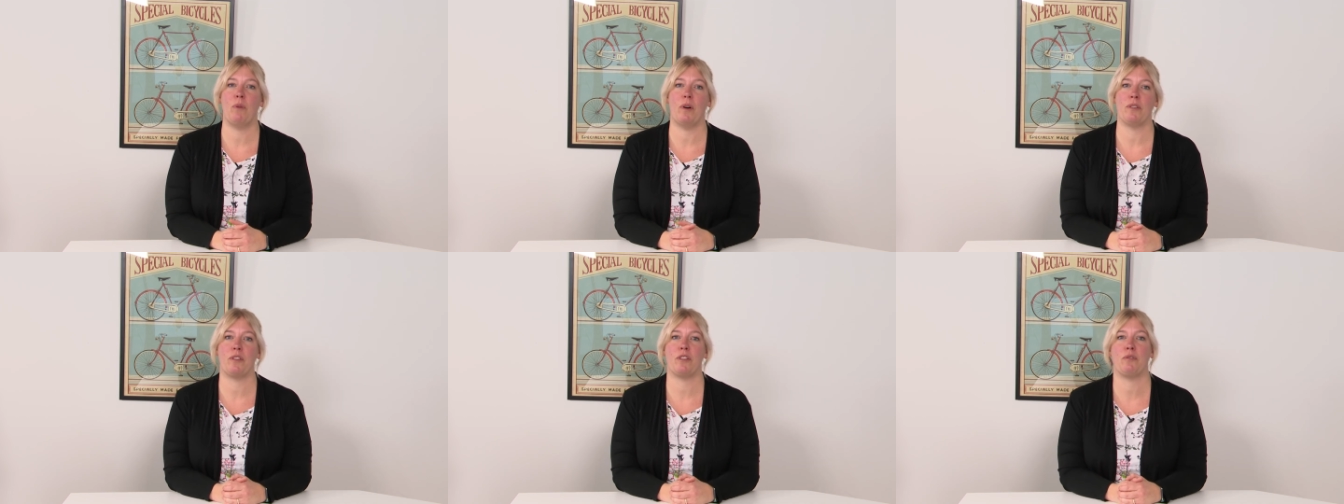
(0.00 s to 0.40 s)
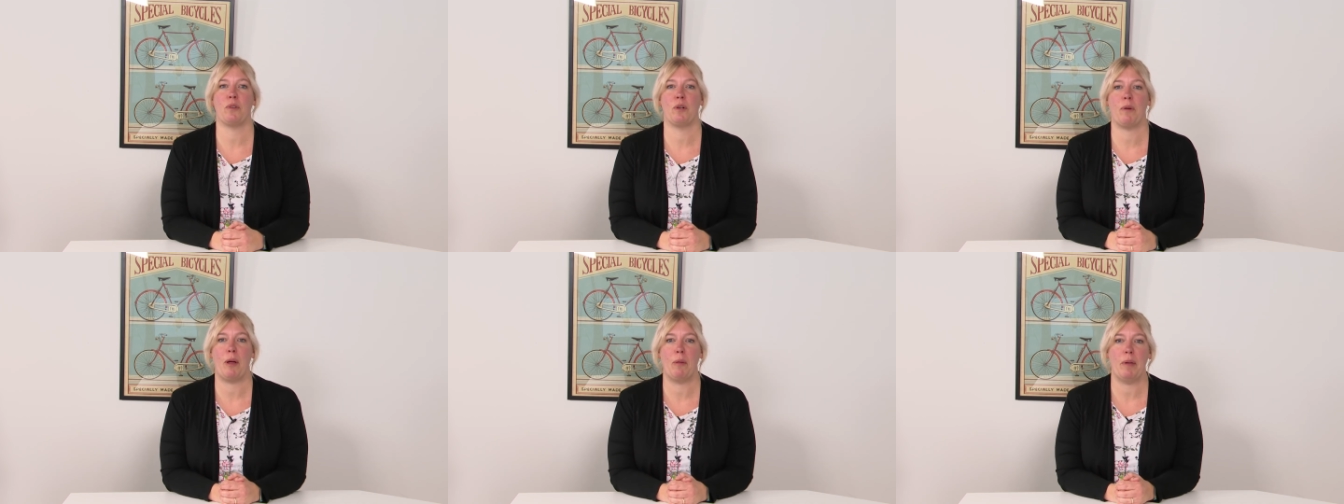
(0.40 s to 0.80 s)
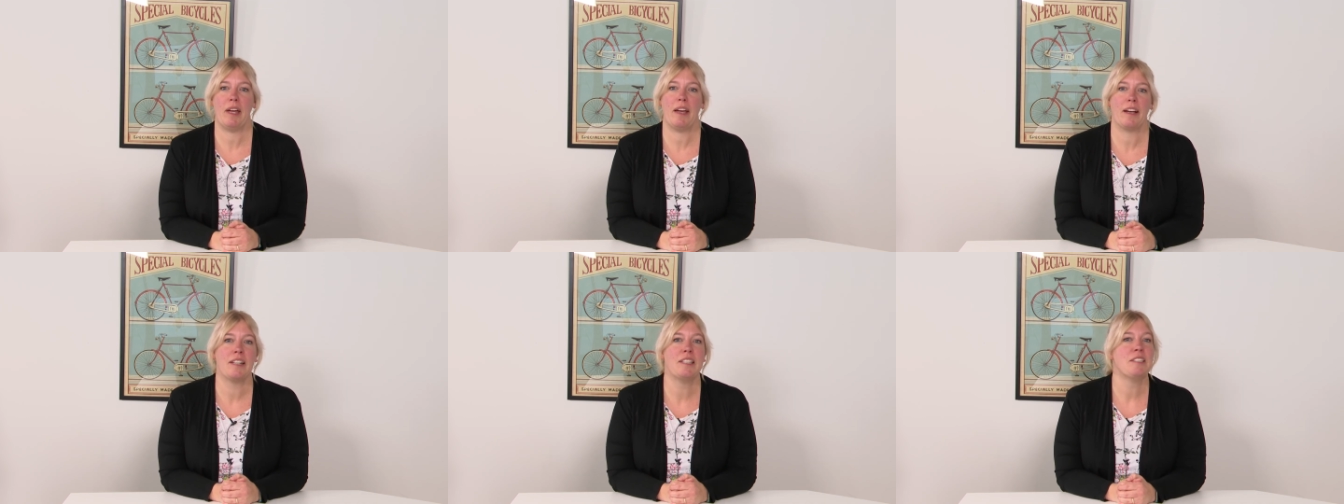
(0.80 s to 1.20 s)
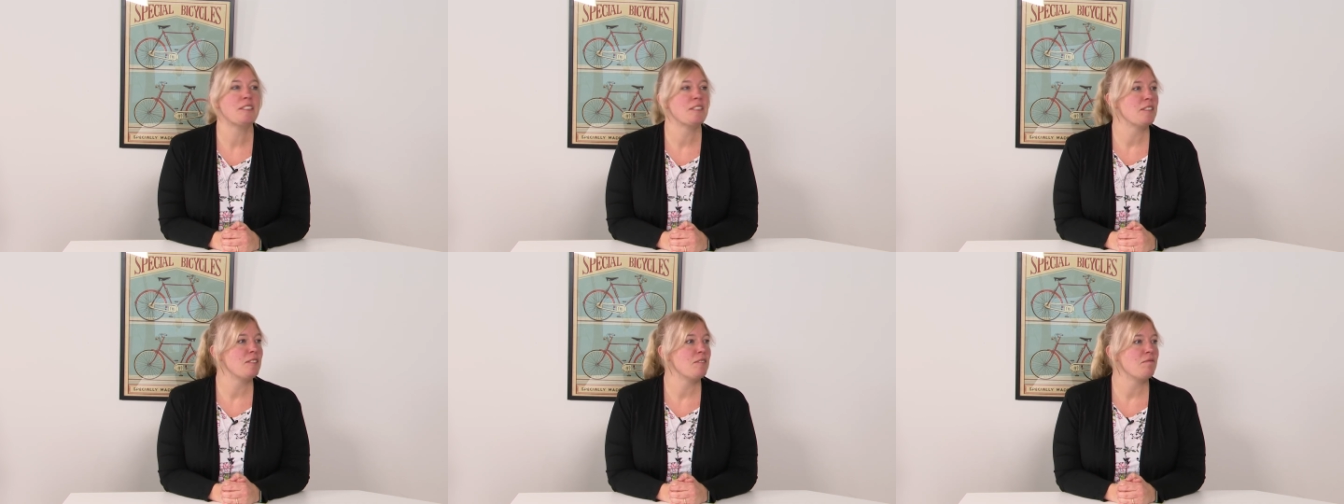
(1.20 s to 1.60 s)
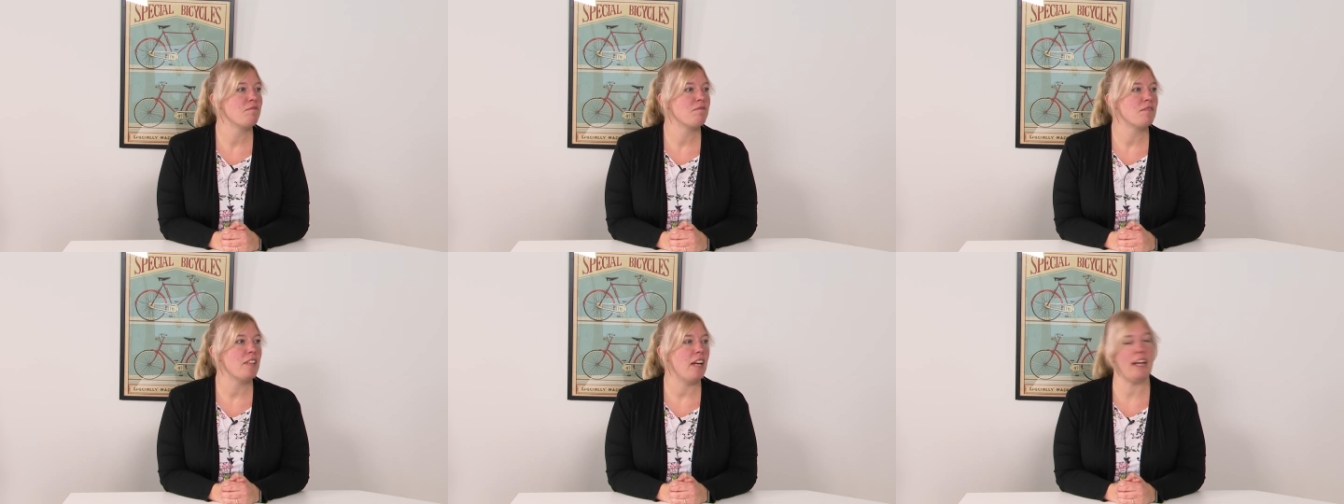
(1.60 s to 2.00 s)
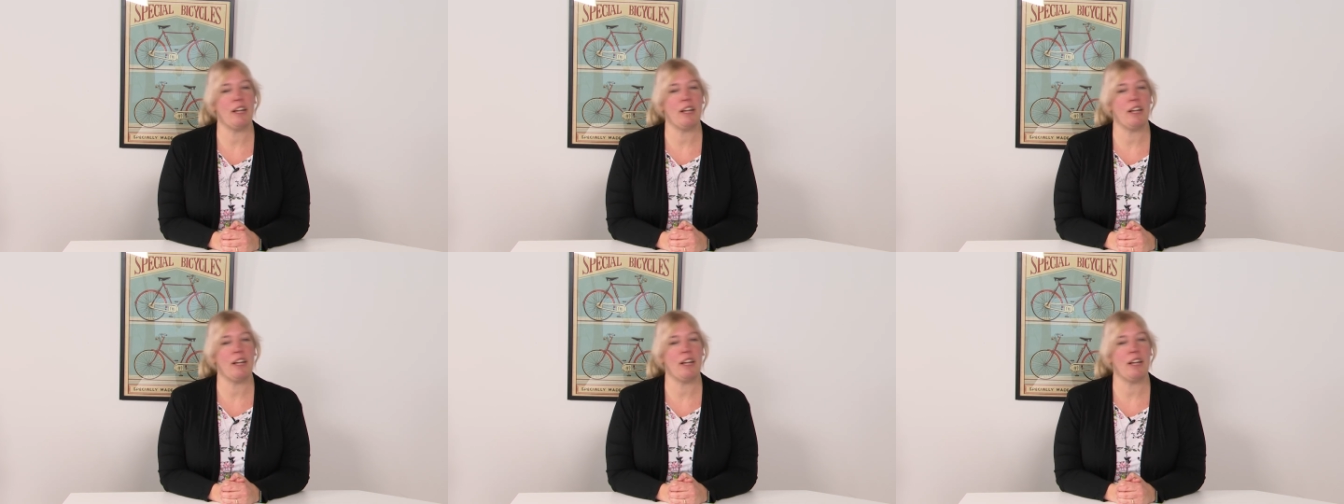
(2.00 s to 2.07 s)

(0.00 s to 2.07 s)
wonders for the well-being. And